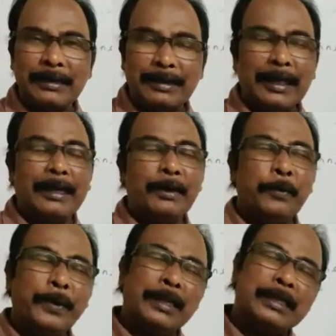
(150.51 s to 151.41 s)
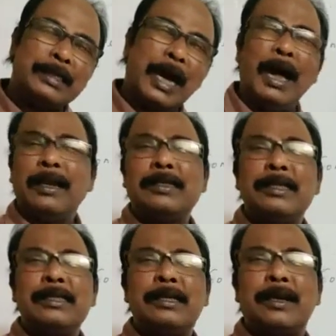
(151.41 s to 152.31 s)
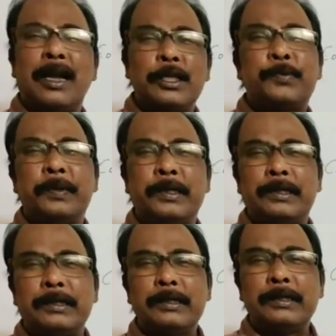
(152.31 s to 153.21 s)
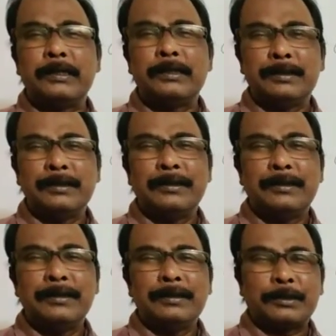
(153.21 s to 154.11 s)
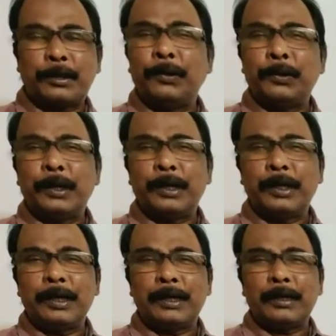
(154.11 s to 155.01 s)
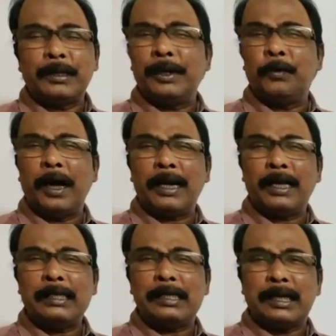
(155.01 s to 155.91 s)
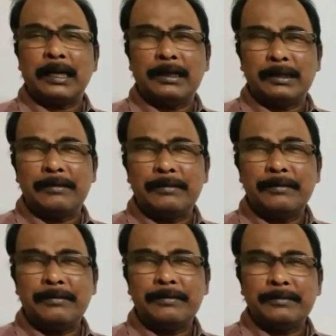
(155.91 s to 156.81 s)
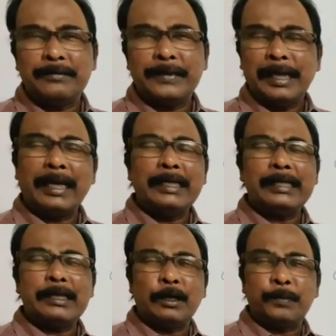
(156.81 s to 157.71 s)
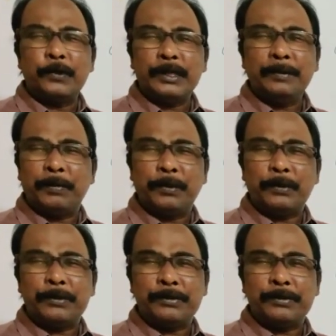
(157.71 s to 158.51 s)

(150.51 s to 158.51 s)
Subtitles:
Then when charge is transferred through the conductor, then work is done against the opposing force.